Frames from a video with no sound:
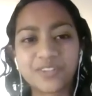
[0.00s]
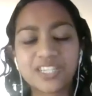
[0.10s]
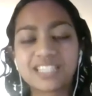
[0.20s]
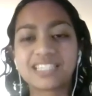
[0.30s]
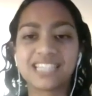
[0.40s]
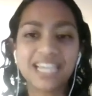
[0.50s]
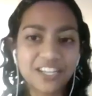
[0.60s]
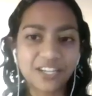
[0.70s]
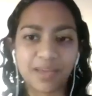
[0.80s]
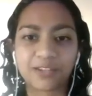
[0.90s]
She's a
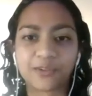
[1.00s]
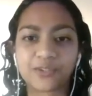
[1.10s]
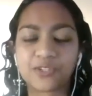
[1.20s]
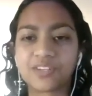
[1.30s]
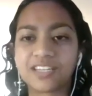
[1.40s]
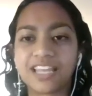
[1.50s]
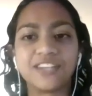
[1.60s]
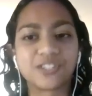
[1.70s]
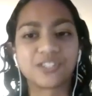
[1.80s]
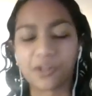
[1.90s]
second year medical student,
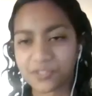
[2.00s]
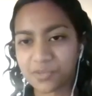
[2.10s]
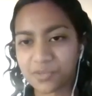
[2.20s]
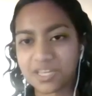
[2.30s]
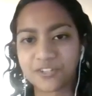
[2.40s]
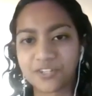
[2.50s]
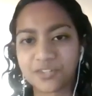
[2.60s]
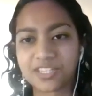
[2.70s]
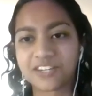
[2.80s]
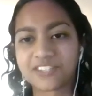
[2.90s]
and she'll also be
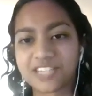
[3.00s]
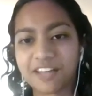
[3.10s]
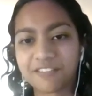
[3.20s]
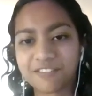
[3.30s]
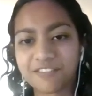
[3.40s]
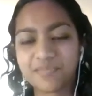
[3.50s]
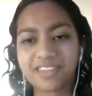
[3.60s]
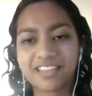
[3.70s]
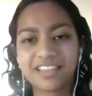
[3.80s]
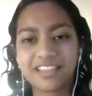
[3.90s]
introducing herself.
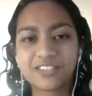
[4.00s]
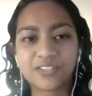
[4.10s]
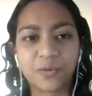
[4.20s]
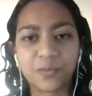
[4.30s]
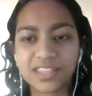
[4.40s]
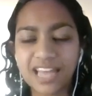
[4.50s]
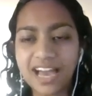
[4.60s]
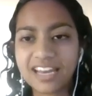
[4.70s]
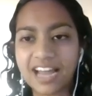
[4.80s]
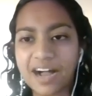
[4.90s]
So with
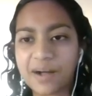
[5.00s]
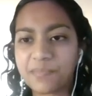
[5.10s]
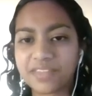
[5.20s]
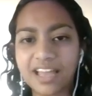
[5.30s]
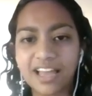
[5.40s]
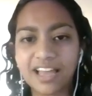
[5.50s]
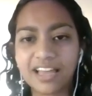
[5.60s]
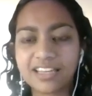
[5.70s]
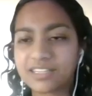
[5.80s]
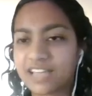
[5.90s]
that, Avni,
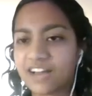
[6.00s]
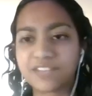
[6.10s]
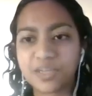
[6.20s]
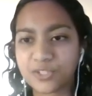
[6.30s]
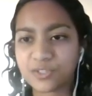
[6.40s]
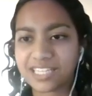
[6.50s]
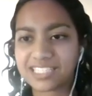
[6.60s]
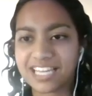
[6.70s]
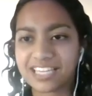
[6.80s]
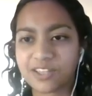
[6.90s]
would you like to
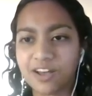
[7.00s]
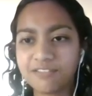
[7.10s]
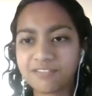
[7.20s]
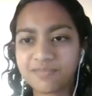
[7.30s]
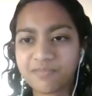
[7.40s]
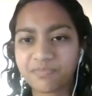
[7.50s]
take us off?